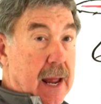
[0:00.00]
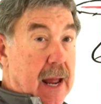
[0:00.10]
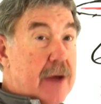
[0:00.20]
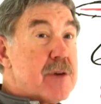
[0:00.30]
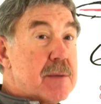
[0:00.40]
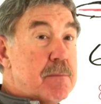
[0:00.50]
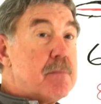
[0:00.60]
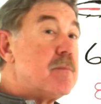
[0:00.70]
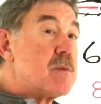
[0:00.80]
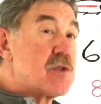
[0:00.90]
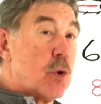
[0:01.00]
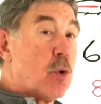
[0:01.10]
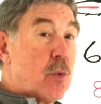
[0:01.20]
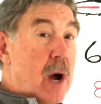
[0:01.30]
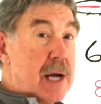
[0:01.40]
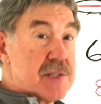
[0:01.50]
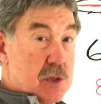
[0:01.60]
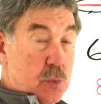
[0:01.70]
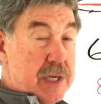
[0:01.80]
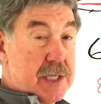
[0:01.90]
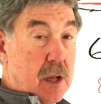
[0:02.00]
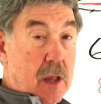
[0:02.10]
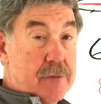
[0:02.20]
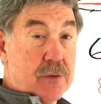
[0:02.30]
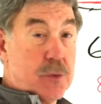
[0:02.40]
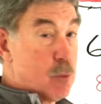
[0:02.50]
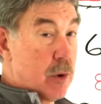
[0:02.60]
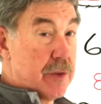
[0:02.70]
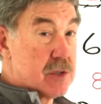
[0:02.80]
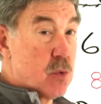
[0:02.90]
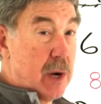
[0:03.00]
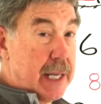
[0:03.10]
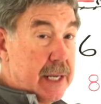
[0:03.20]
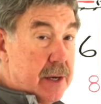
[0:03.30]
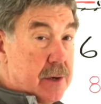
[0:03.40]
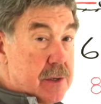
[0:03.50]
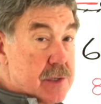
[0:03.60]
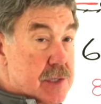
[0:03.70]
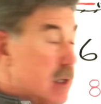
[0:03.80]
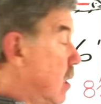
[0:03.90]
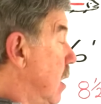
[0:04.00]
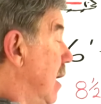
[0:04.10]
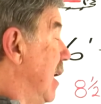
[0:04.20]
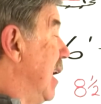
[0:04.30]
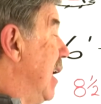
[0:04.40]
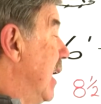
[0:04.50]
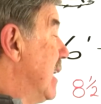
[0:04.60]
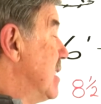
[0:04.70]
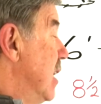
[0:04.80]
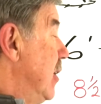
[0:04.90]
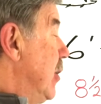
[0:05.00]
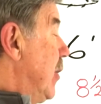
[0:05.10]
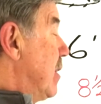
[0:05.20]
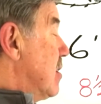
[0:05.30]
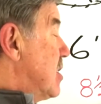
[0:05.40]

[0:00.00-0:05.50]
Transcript: Having sold rods at the retail level for more than 20 years, I can tell you that the